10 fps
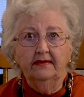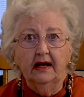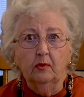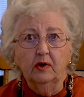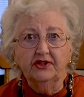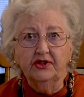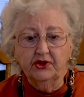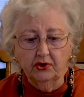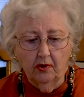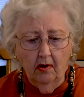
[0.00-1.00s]
There was the
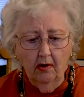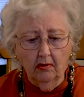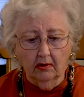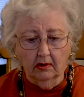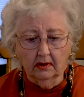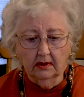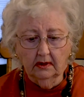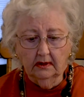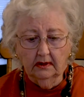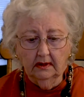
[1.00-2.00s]
scroll!
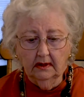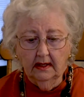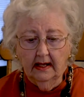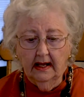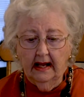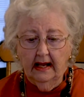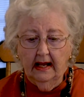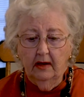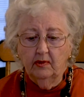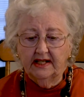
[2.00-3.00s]

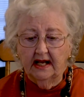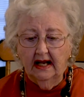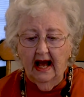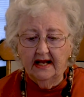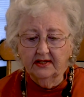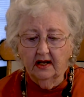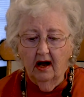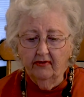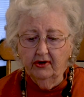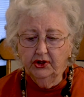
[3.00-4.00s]
It was a
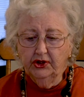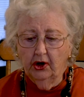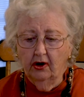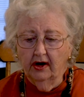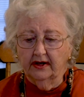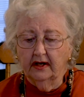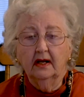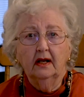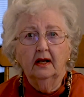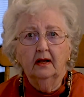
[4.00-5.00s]
glass-covered chart
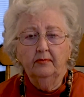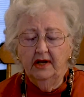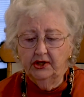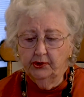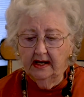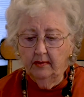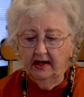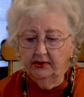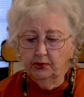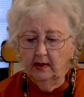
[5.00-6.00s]
measuring
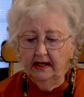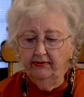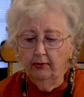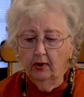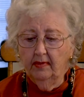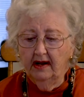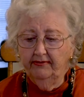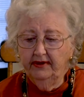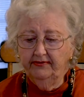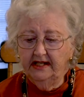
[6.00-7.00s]
about 24 by
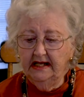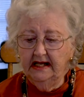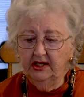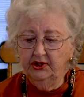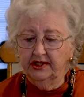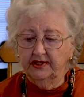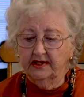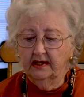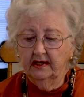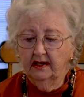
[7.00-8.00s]
15
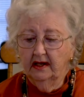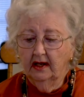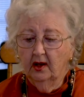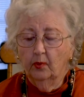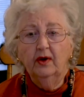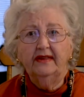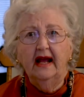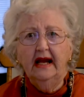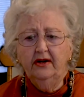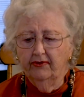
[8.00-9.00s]
inches, with
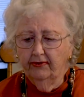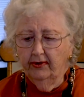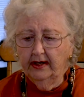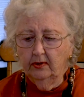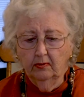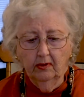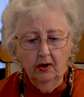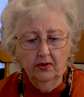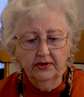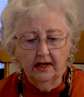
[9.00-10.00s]
8 vertical
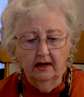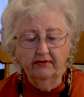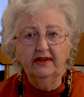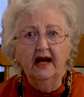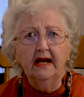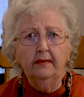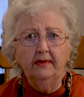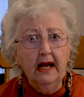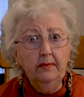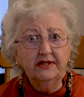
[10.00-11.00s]
rows of
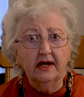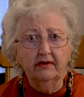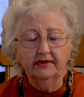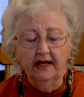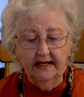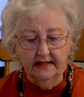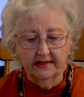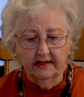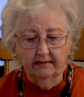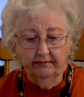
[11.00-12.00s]
names of
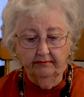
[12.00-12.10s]
knights.